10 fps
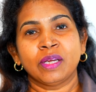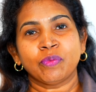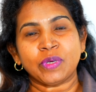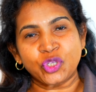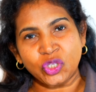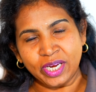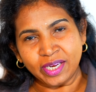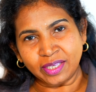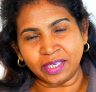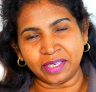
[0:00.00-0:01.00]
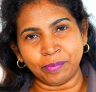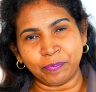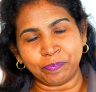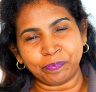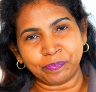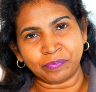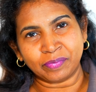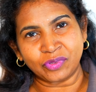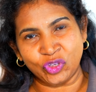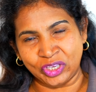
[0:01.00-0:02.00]
was shaking a
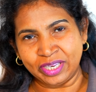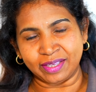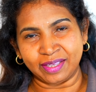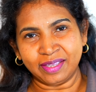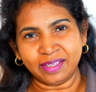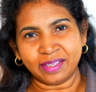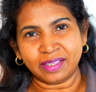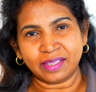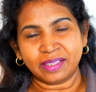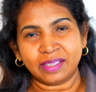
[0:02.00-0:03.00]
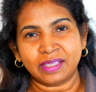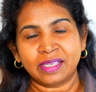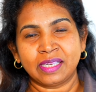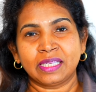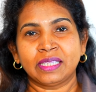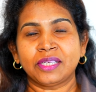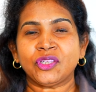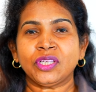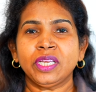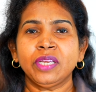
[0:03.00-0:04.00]
tree. The
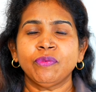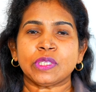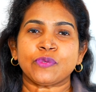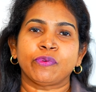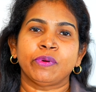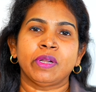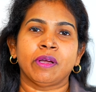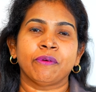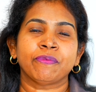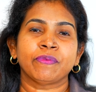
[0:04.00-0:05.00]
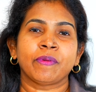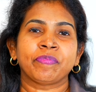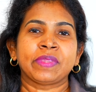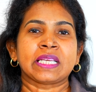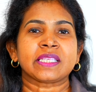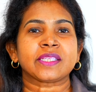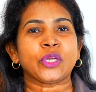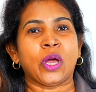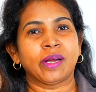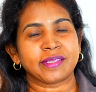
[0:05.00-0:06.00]
tree was full of
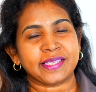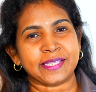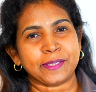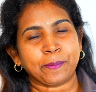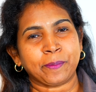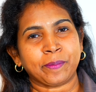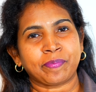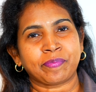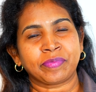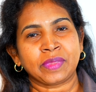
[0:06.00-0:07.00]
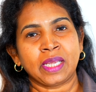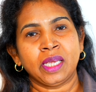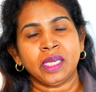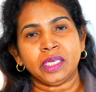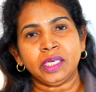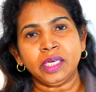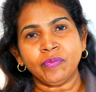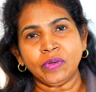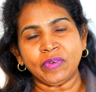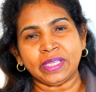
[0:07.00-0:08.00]
stars.
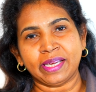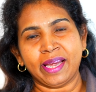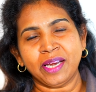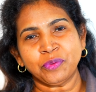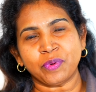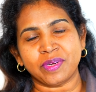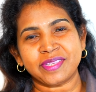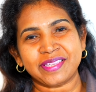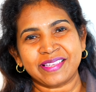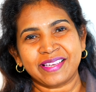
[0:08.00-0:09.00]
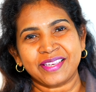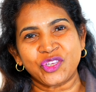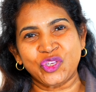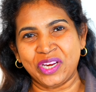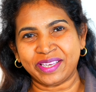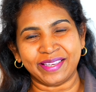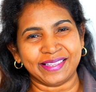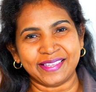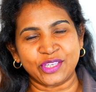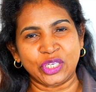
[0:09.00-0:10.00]
Even when the hand was shaking
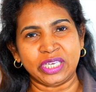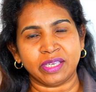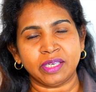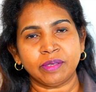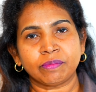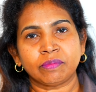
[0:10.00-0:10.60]
the tree,